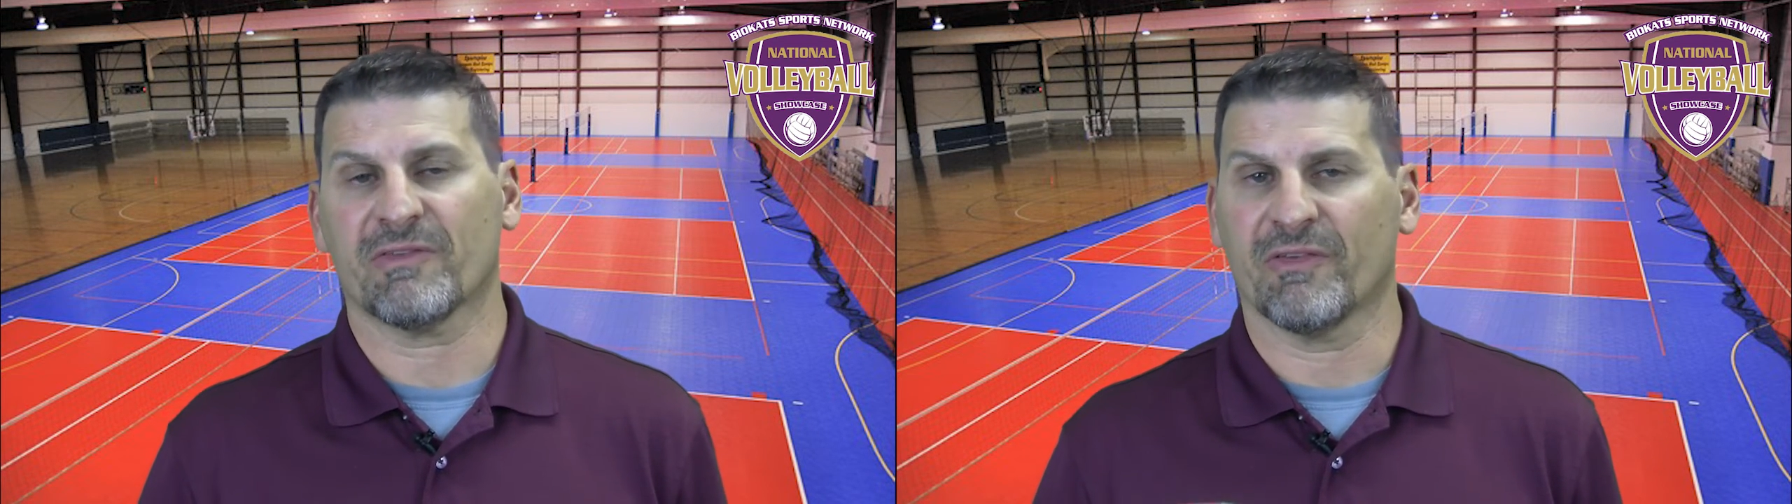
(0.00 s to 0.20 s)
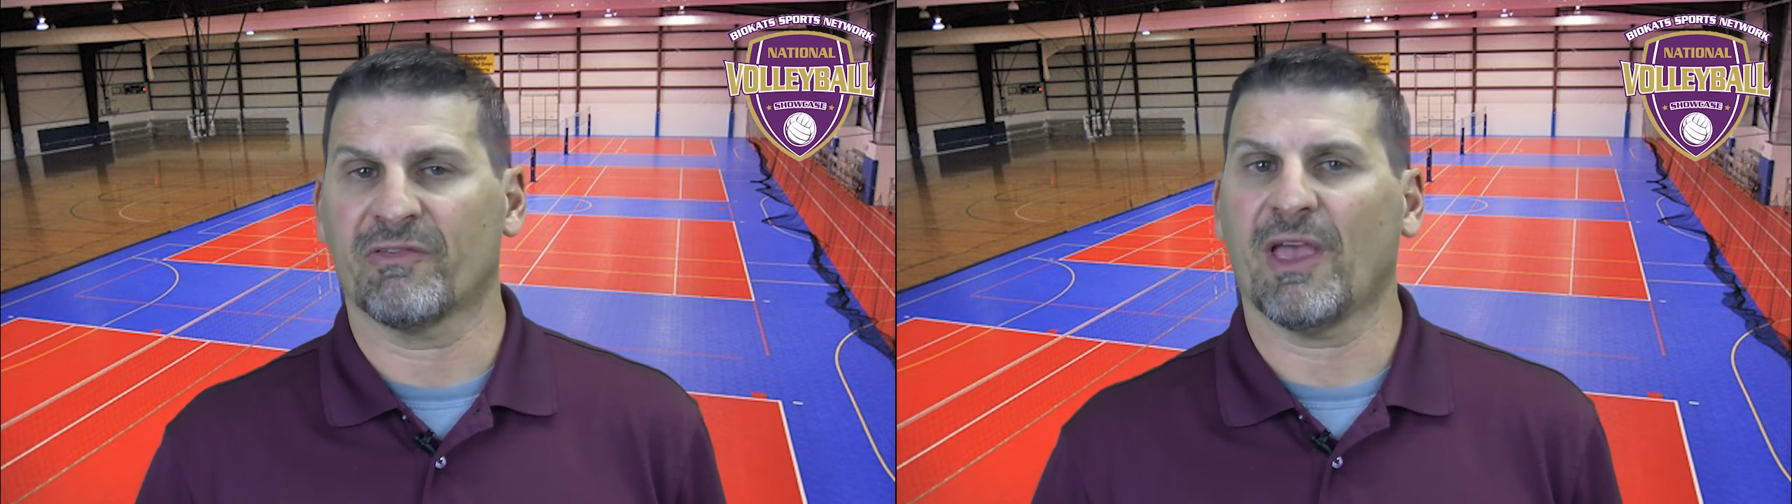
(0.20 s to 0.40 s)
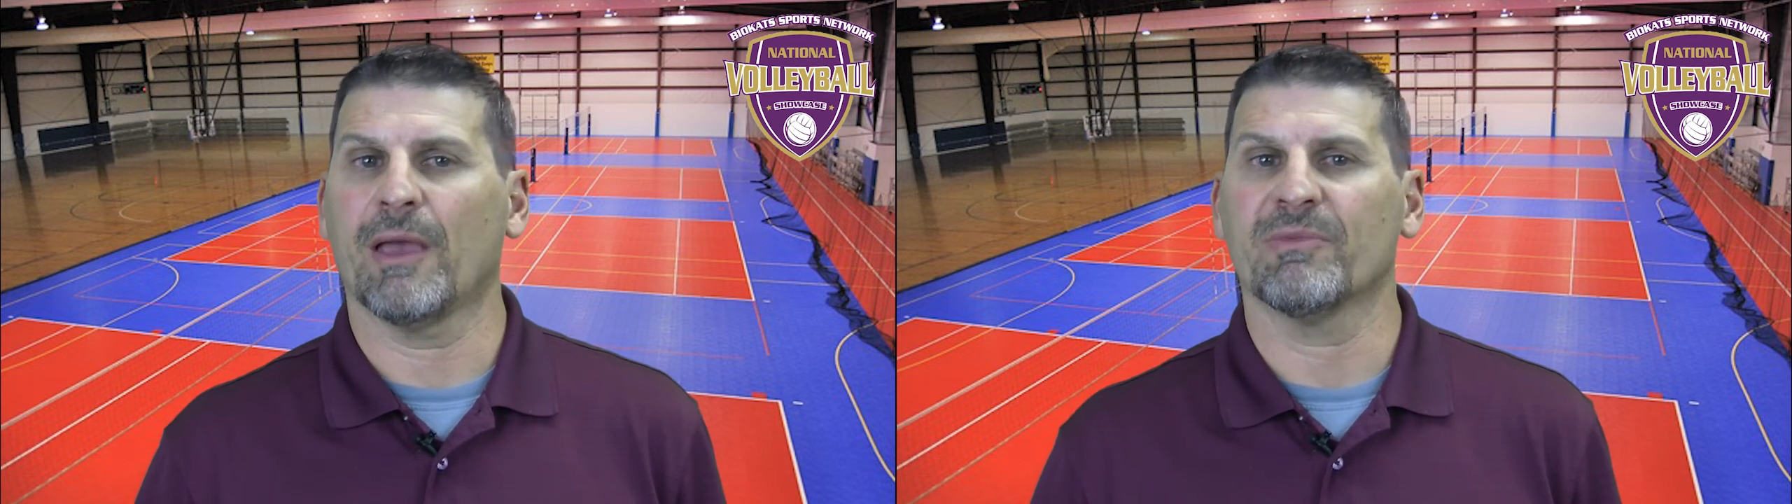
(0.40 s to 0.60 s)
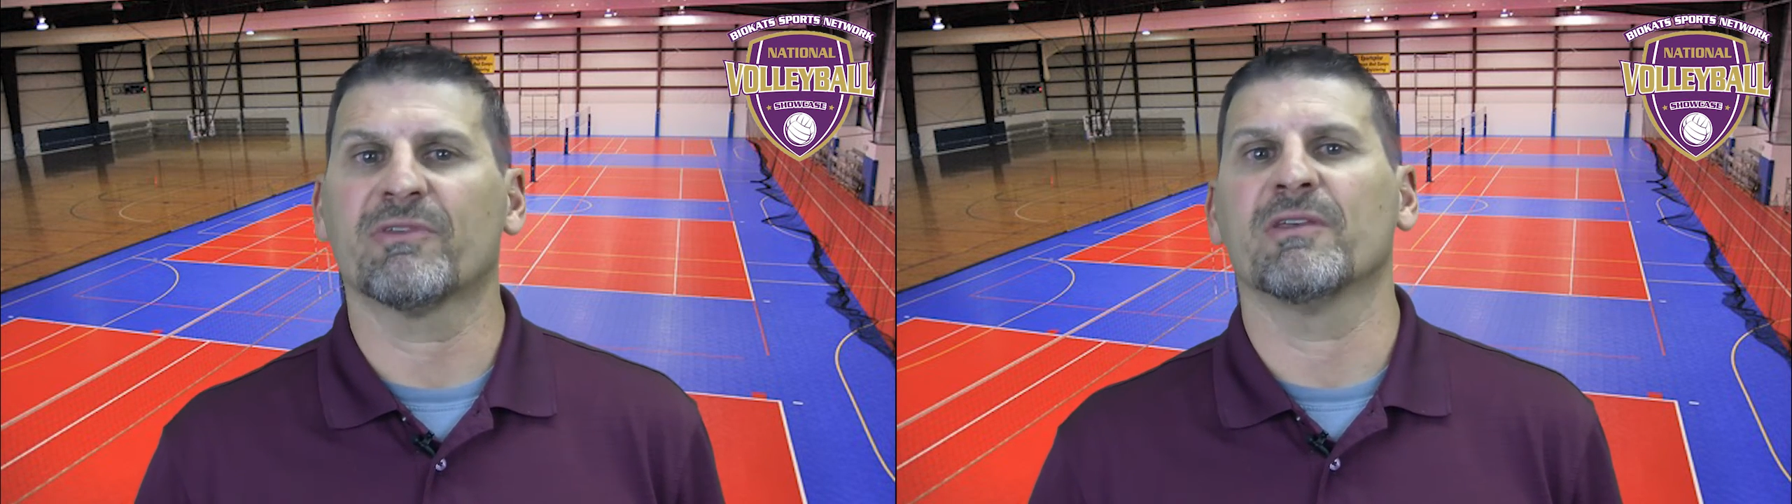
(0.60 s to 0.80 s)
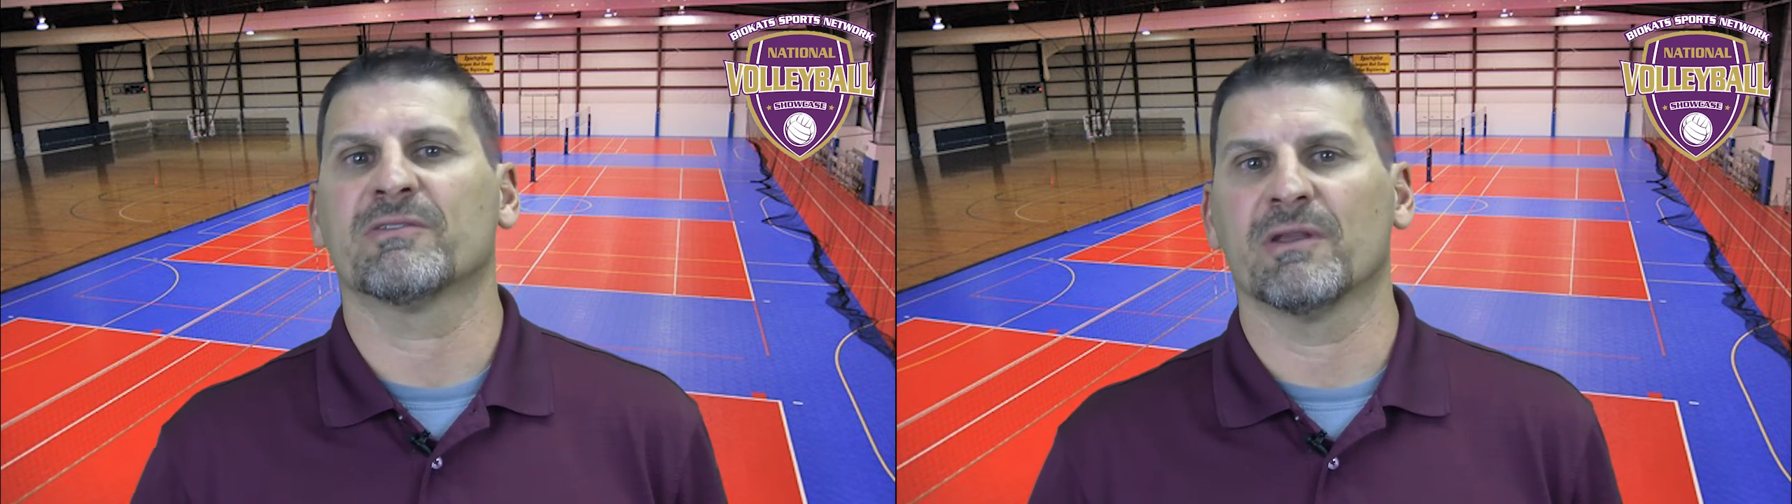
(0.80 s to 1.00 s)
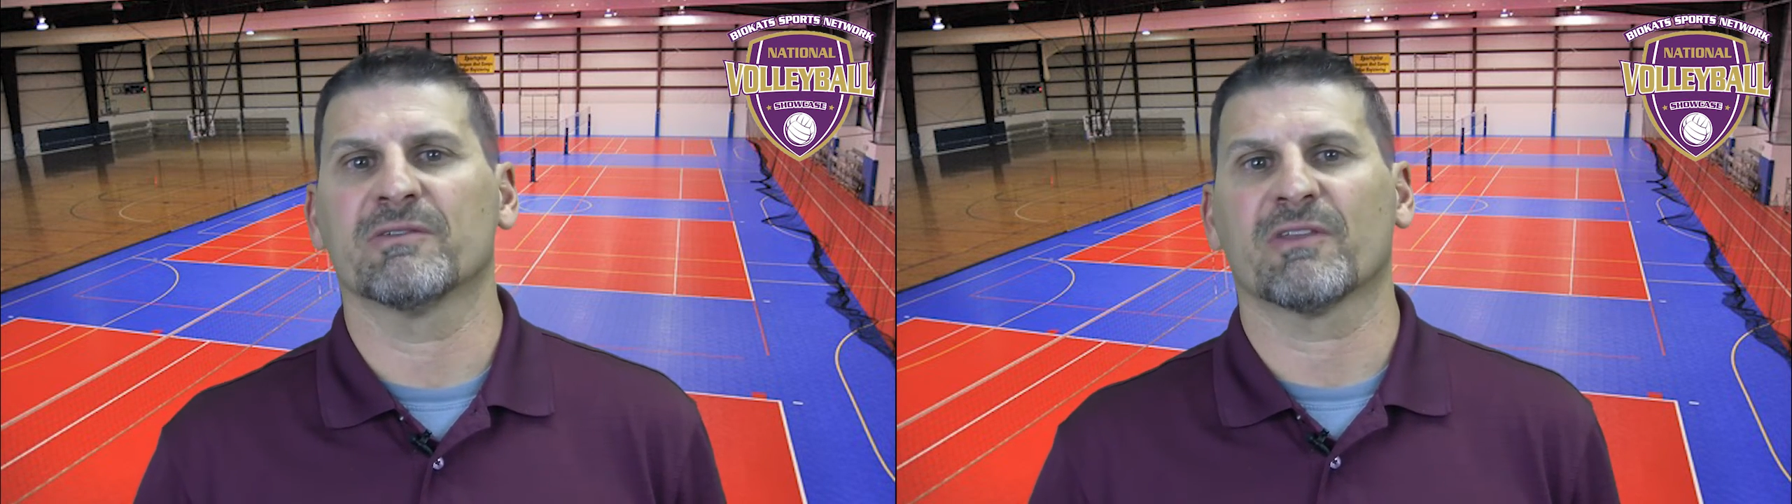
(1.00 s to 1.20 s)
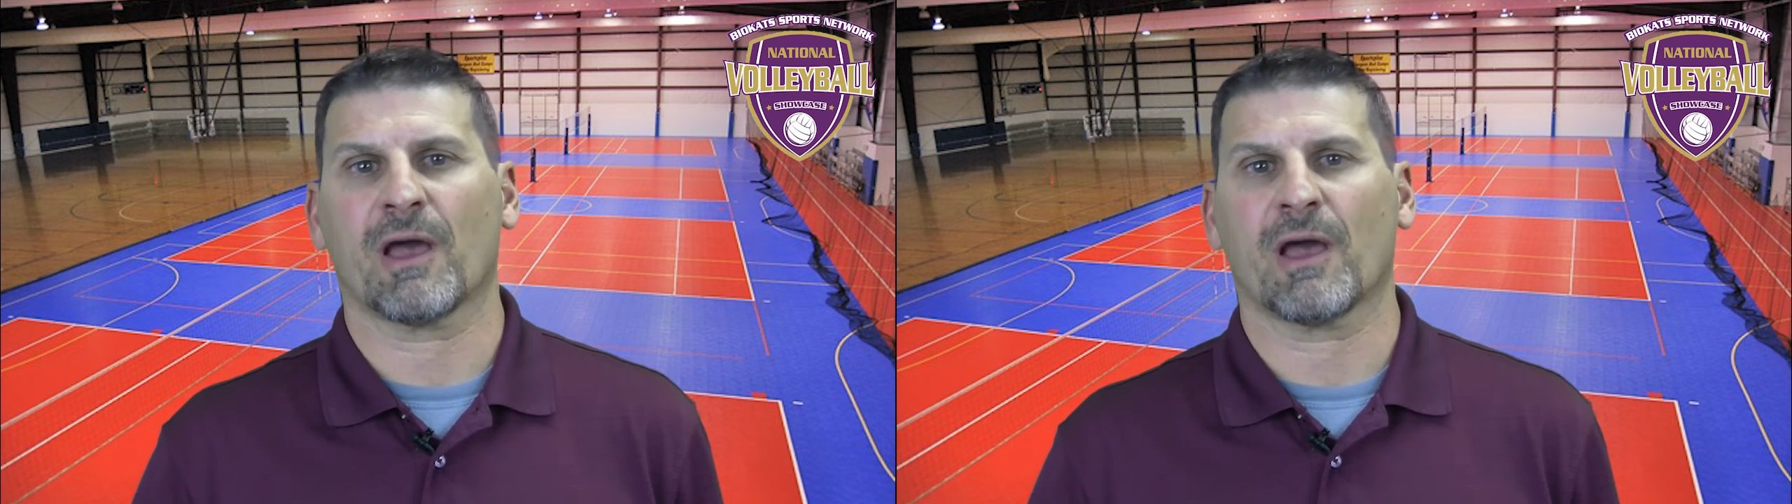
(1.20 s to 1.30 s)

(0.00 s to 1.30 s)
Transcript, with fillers: the same season as the